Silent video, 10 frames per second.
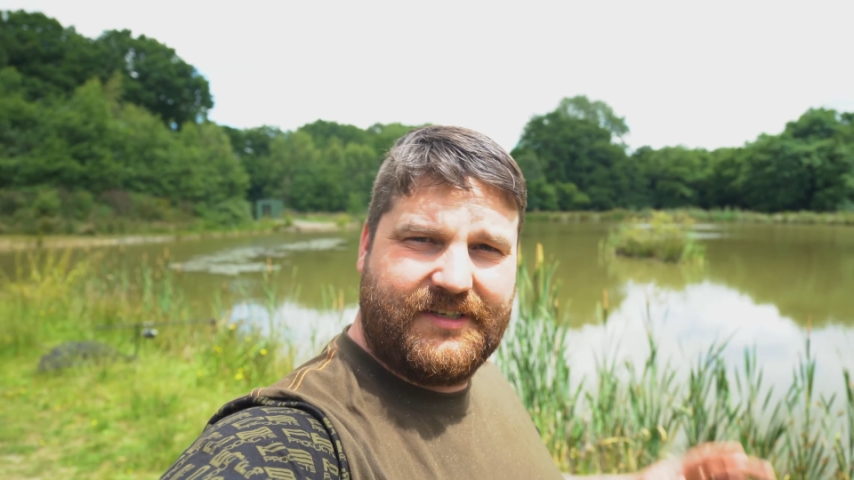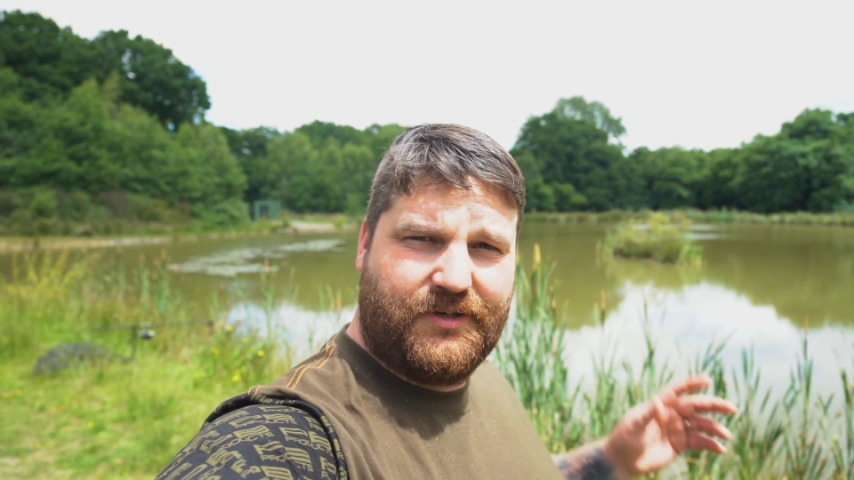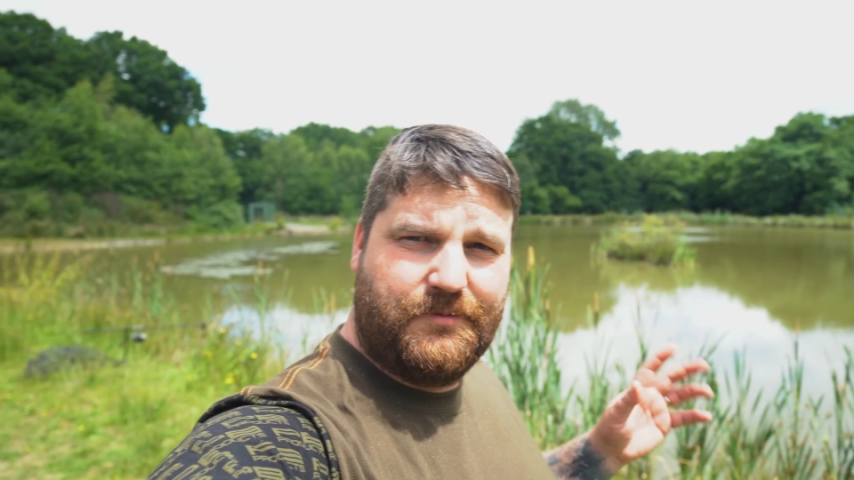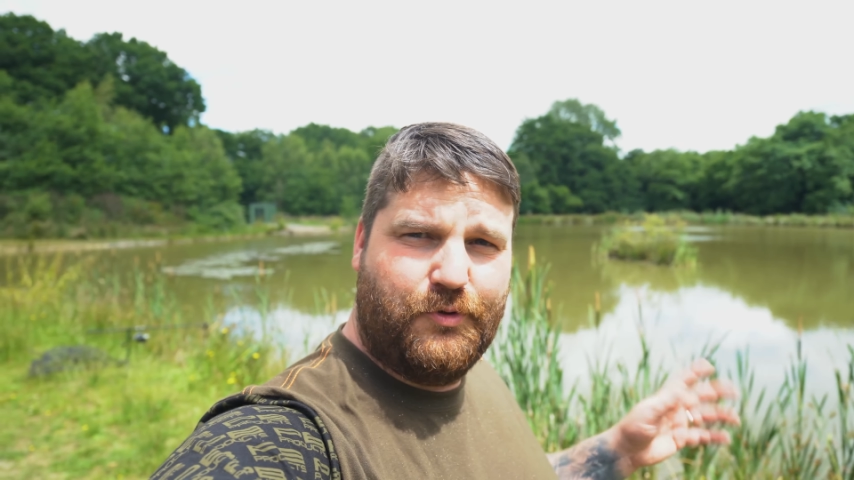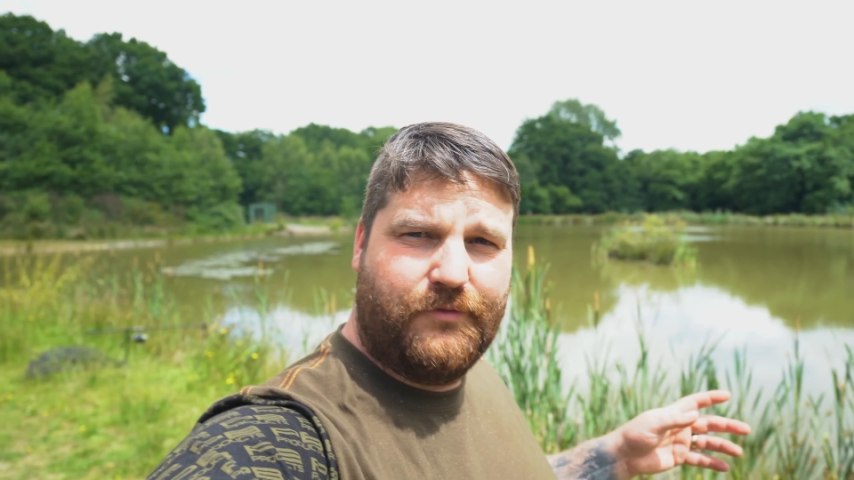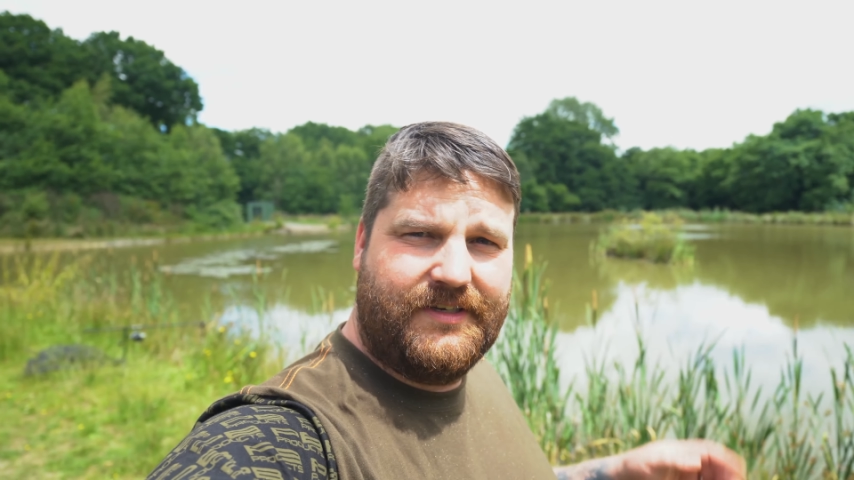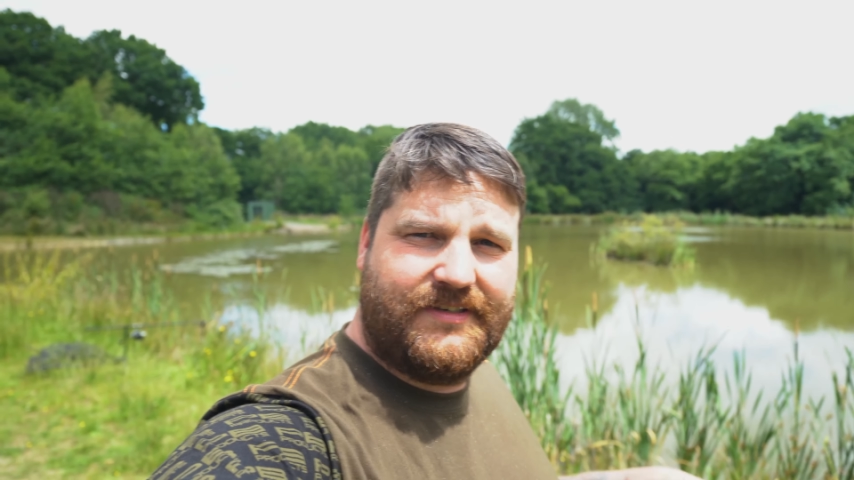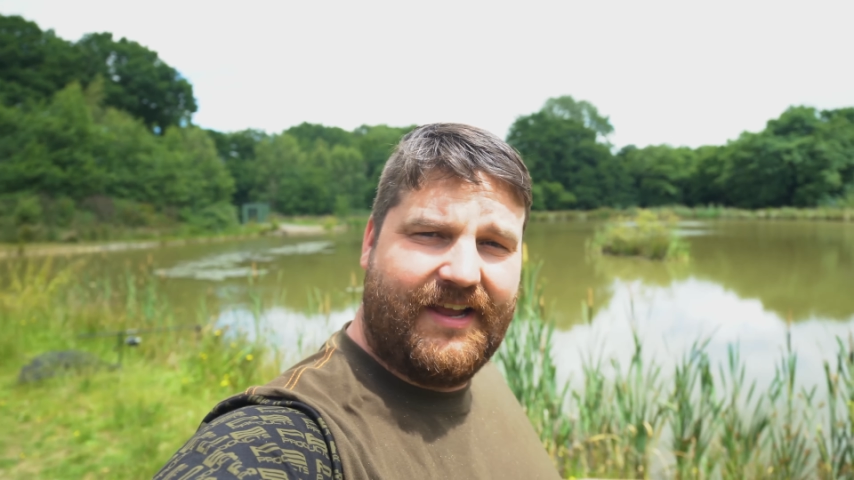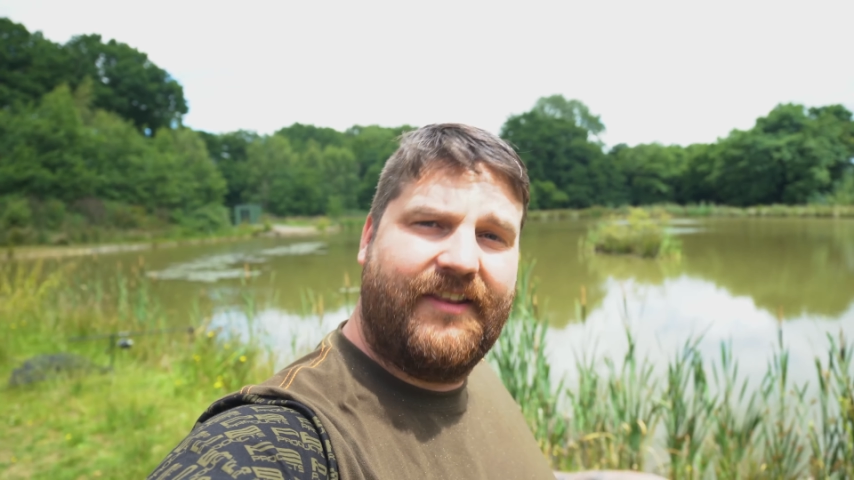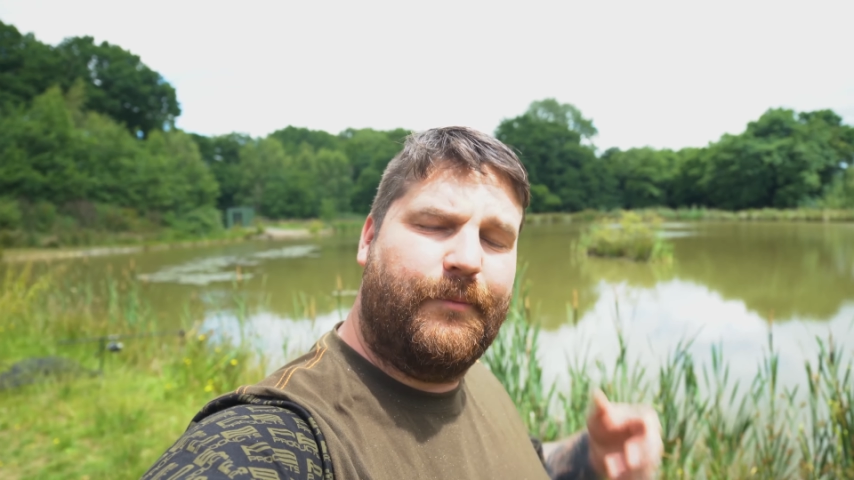they could move
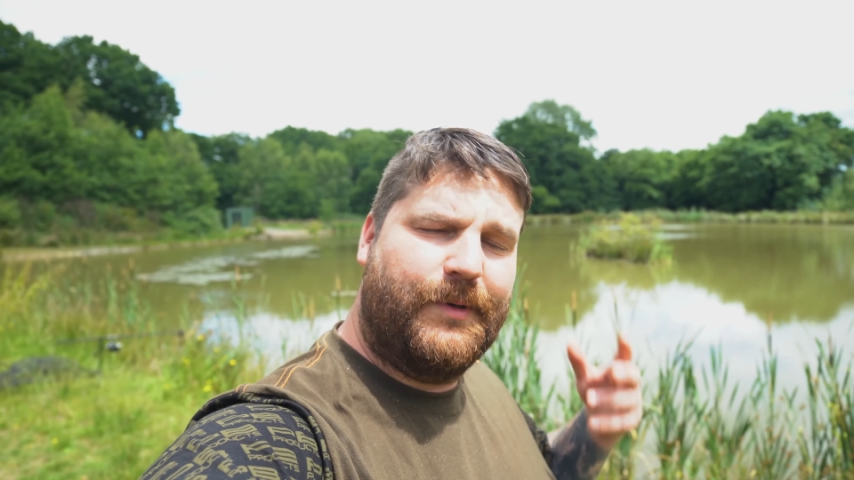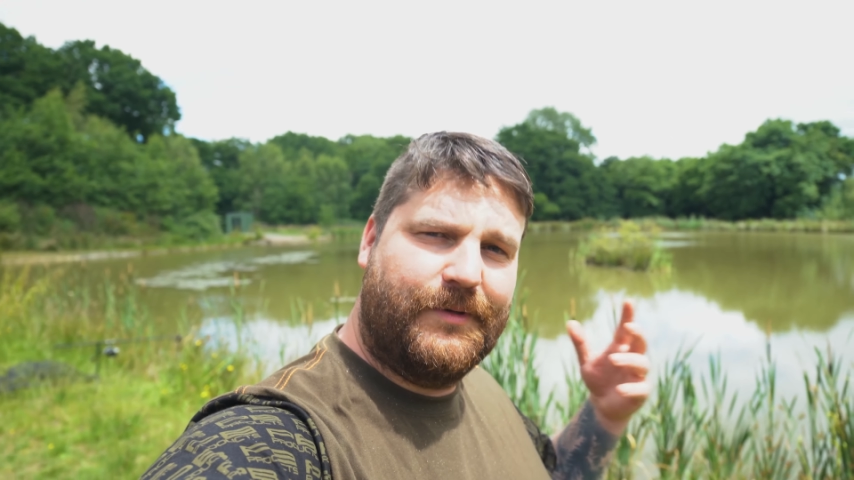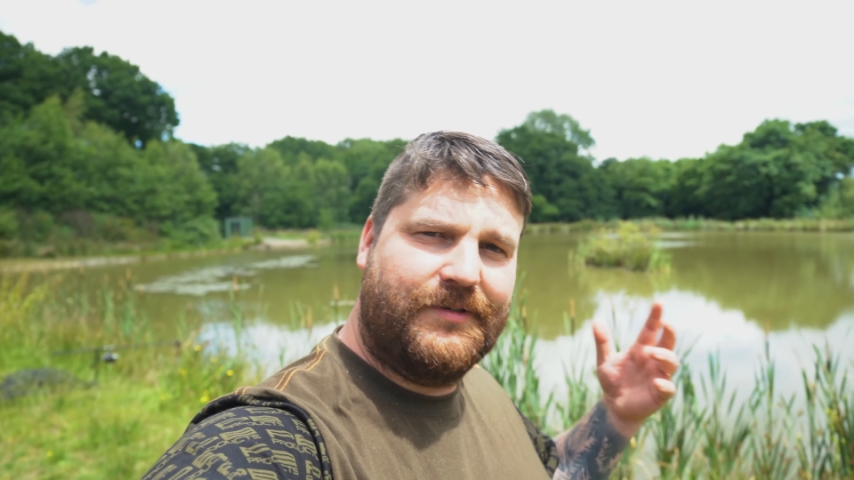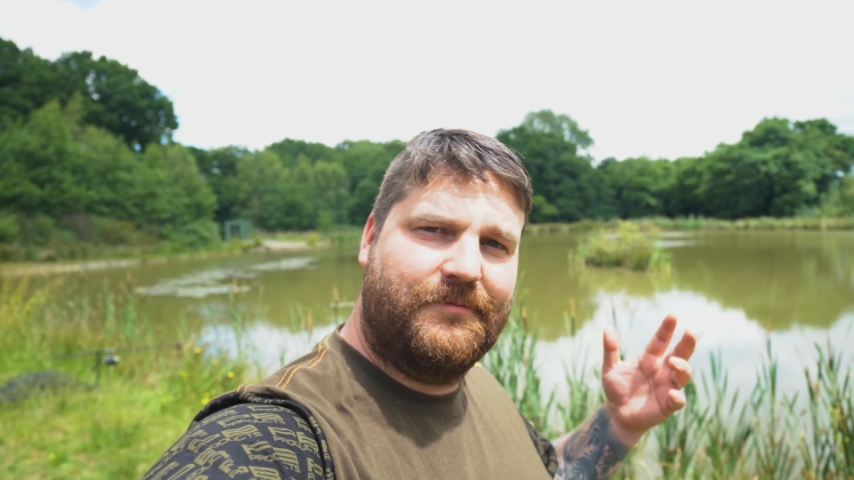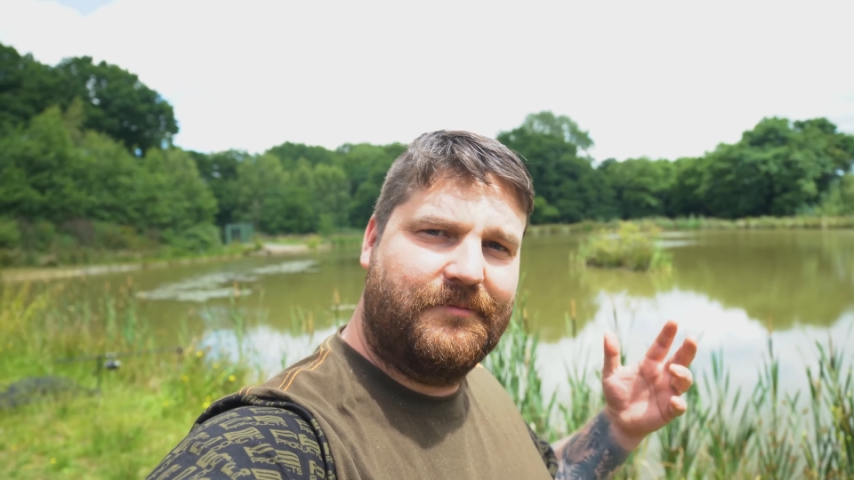into there and then we would